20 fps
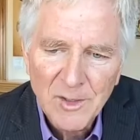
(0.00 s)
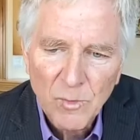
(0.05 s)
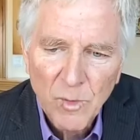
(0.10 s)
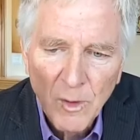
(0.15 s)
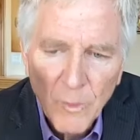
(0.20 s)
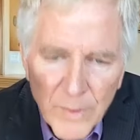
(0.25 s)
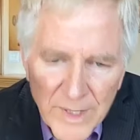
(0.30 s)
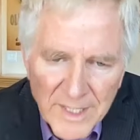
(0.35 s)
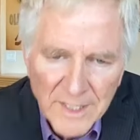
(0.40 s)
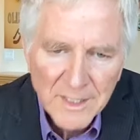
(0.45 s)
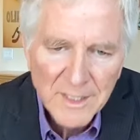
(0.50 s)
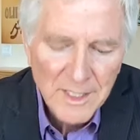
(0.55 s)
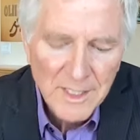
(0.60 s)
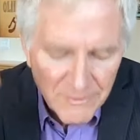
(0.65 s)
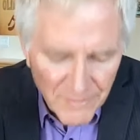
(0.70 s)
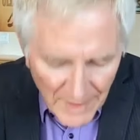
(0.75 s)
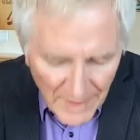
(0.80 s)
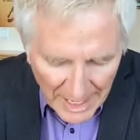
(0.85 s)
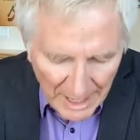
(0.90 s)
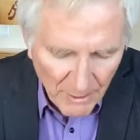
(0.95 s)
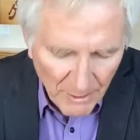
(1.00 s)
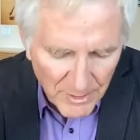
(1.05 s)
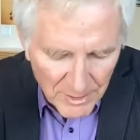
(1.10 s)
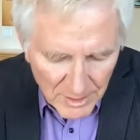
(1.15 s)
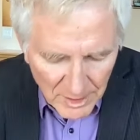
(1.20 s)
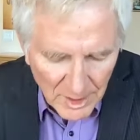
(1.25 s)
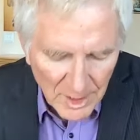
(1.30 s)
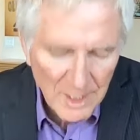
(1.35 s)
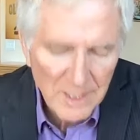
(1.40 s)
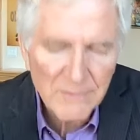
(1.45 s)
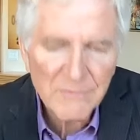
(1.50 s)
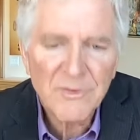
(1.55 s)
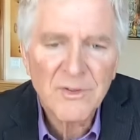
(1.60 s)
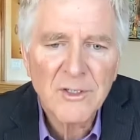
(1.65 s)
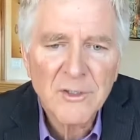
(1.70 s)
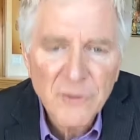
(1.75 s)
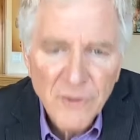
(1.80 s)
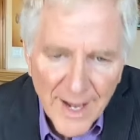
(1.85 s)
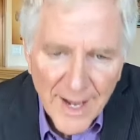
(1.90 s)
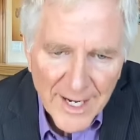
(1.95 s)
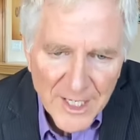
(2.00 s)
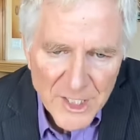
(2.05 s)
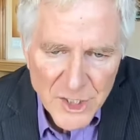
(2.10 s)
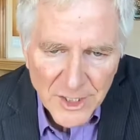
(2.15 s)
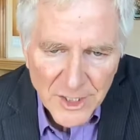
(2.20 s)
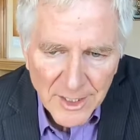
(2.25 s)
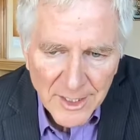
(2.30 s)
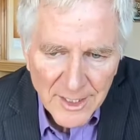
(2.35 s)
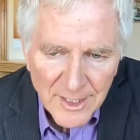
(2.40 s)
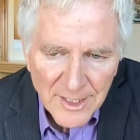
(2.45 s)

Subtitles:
where we can give our love traction.